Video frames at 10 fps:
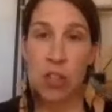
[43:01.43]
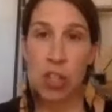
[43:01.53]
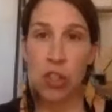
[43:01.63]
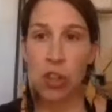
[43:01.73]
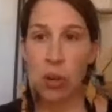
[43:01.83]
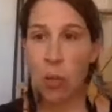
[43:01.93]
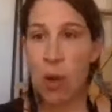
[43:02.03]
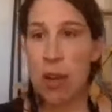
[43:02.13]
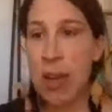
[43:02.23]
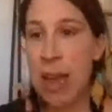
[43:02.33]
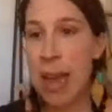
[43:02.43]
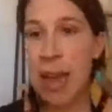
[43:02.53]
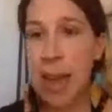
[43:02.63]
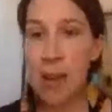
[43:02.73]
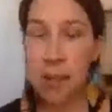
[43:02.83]
have children one
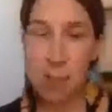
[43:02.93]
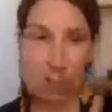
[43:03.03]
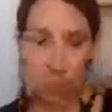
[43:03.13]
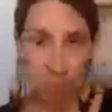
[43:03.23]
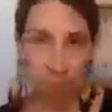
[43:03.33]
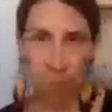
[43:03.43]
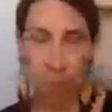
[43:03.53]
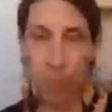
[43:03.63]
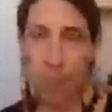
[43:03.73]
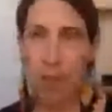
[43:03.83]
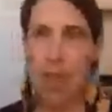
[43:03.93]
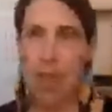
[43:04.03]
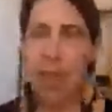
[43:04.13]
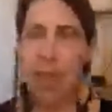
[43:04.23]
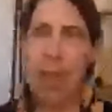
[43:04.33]
day.
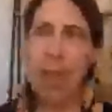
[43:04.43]
And